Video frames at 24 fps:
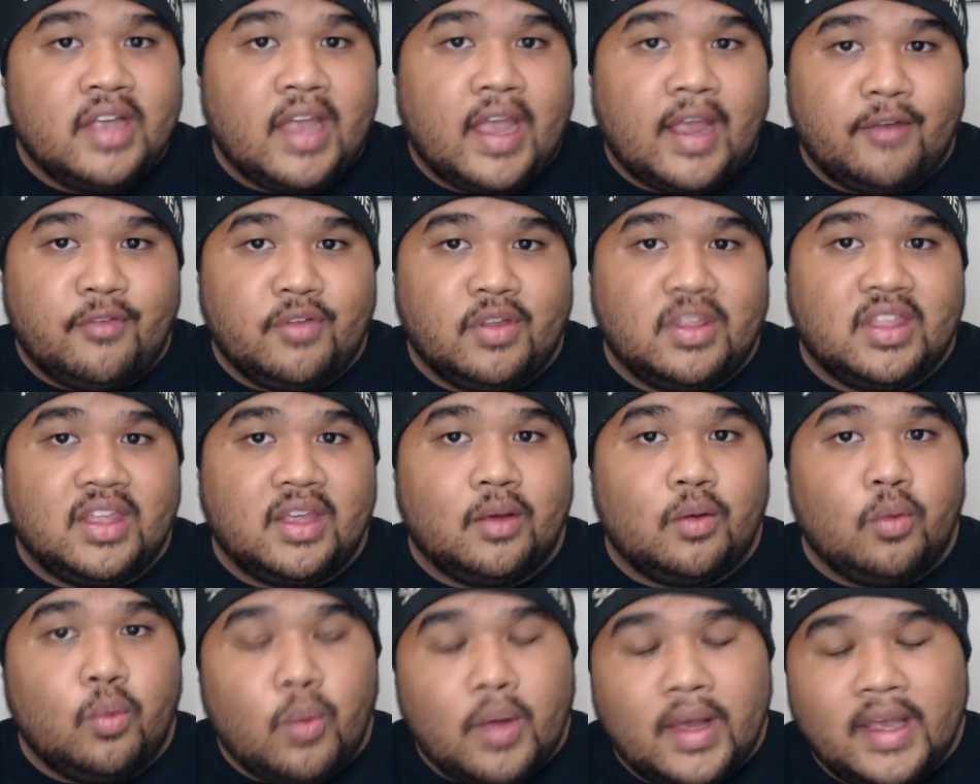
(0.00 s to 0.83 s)

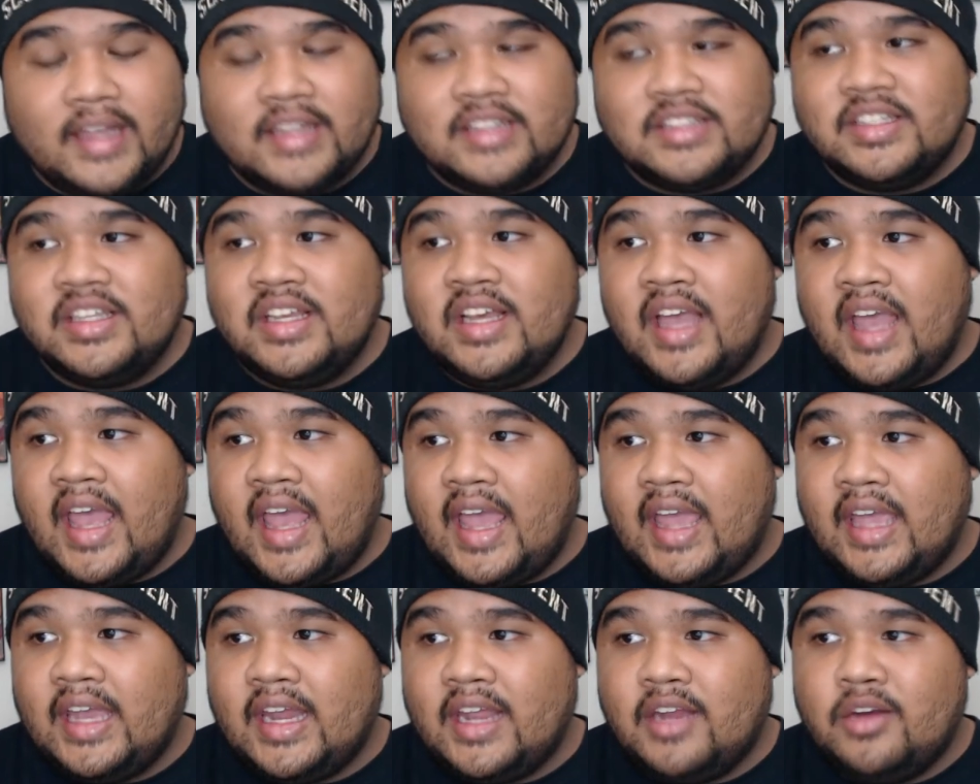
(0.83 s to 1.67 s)
everything went.
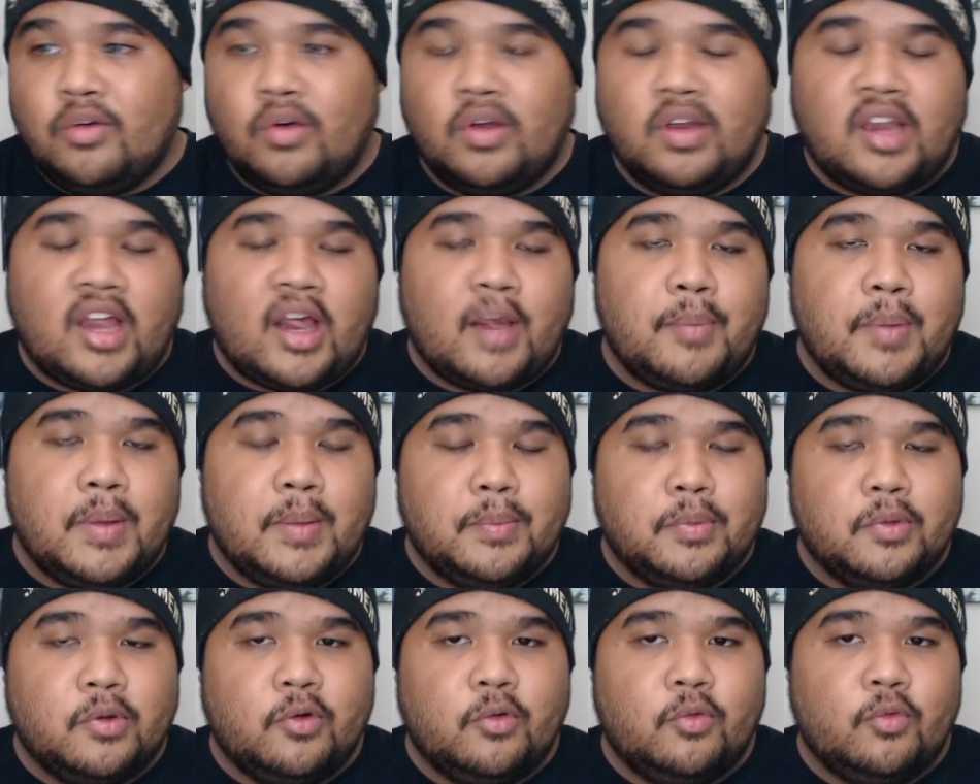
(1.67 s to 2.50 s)
And I know a lot of
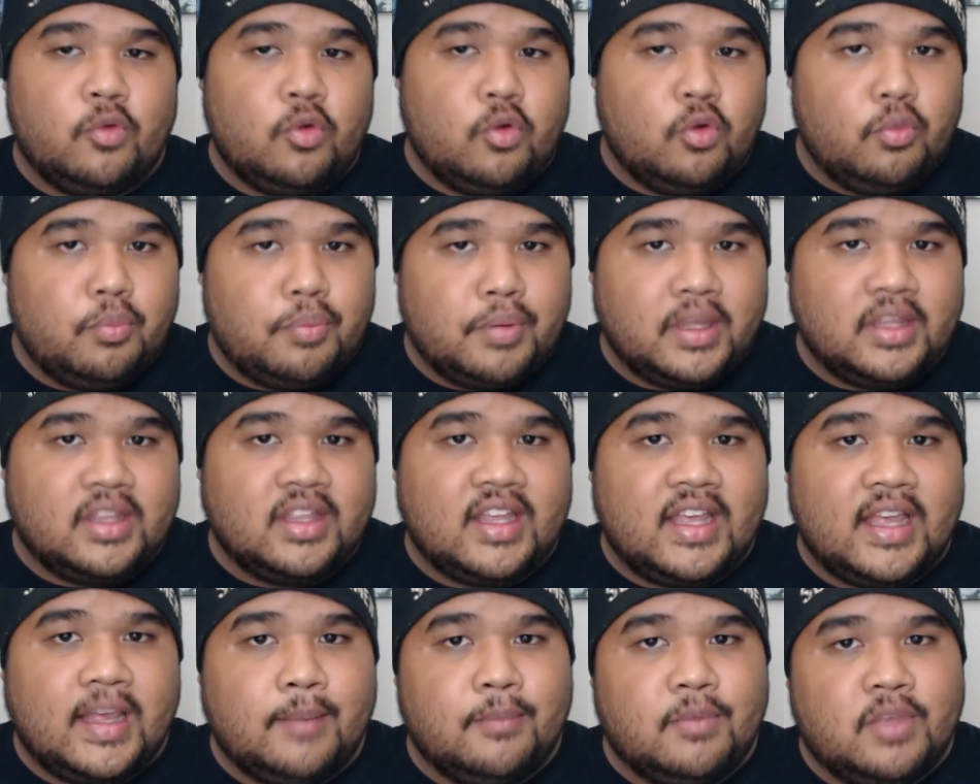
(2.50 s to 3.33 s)
people who played the
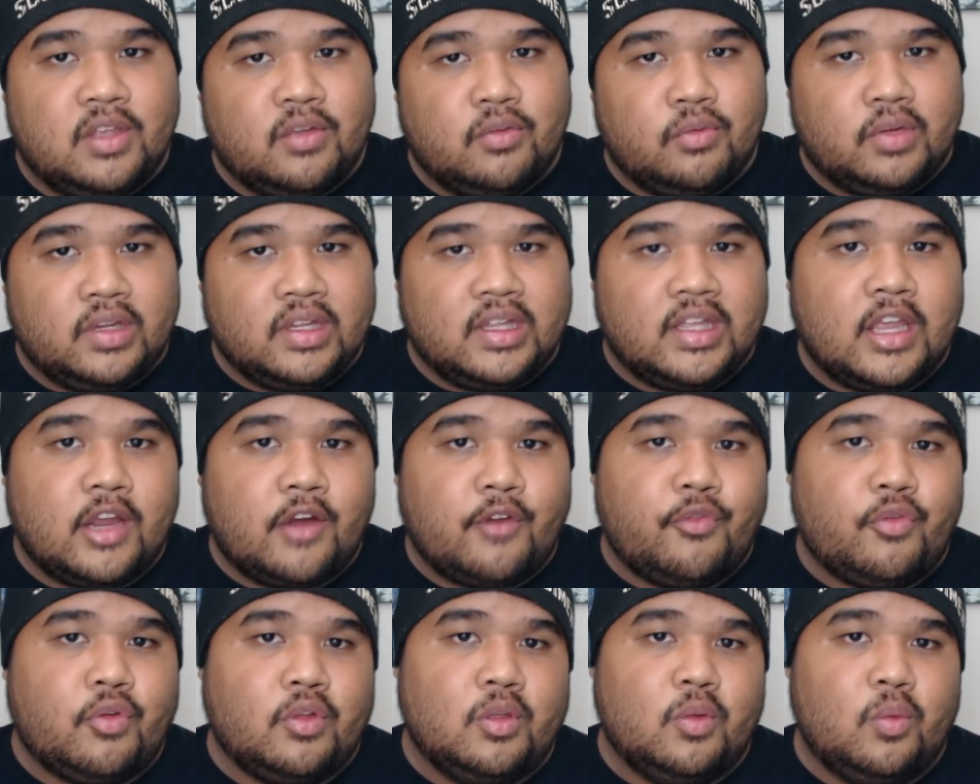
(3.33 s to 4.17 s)
game didn't really care
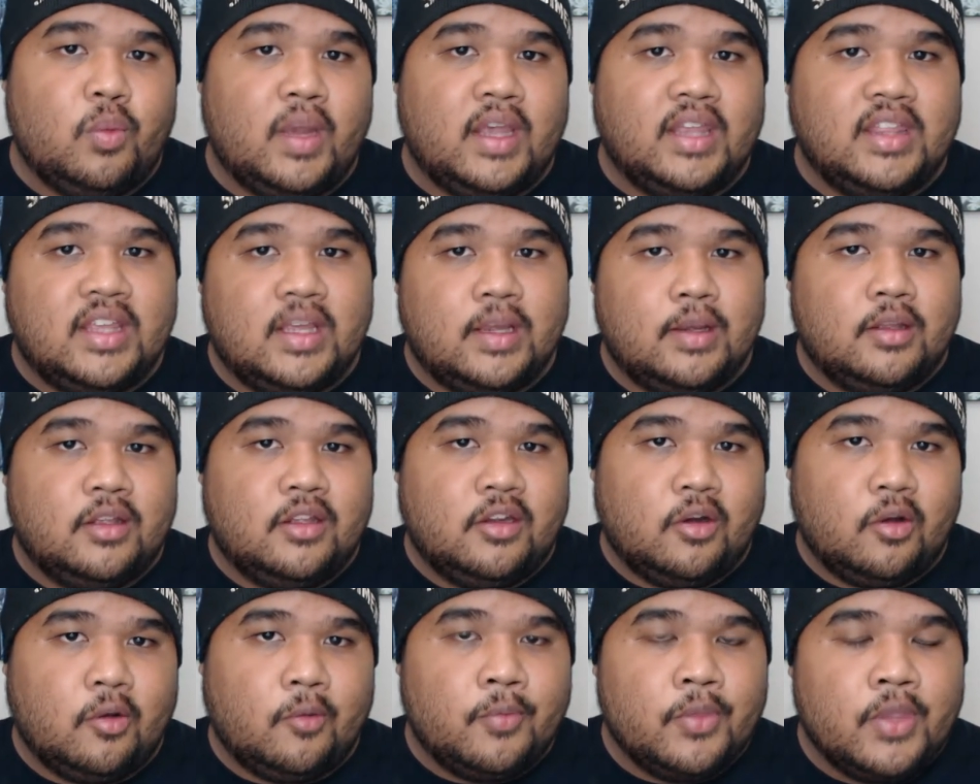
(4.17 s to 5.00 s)
for the way they, you
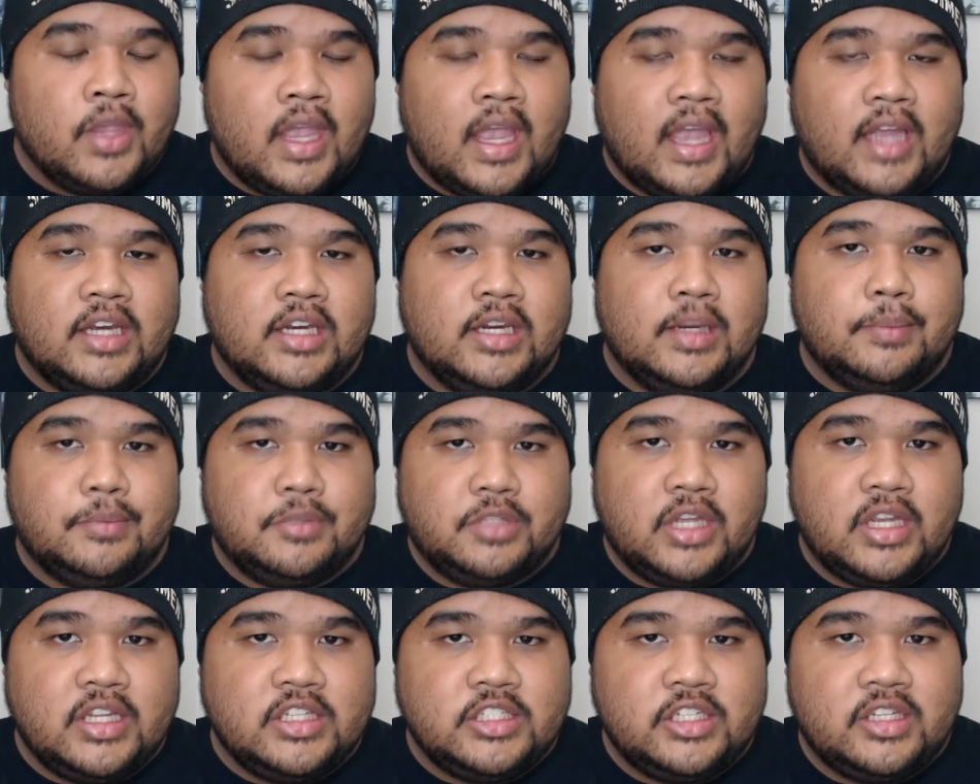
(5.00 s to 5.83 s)
know, ended up
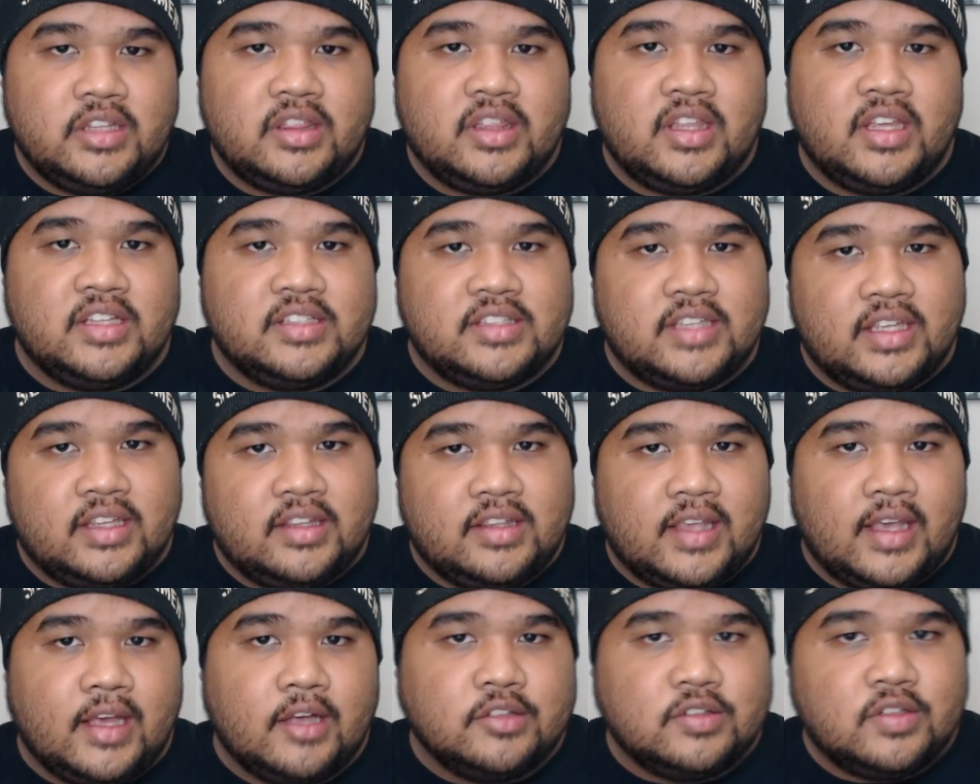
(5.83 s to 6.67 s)
changing things in
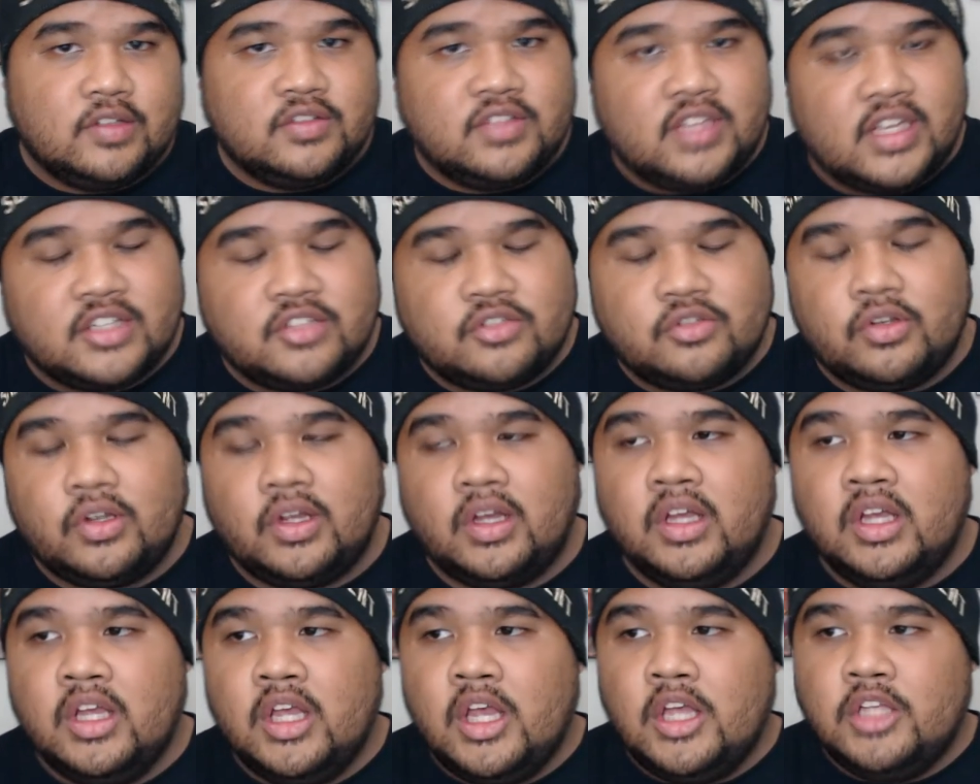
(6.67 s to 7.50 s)
Tales of Zestria.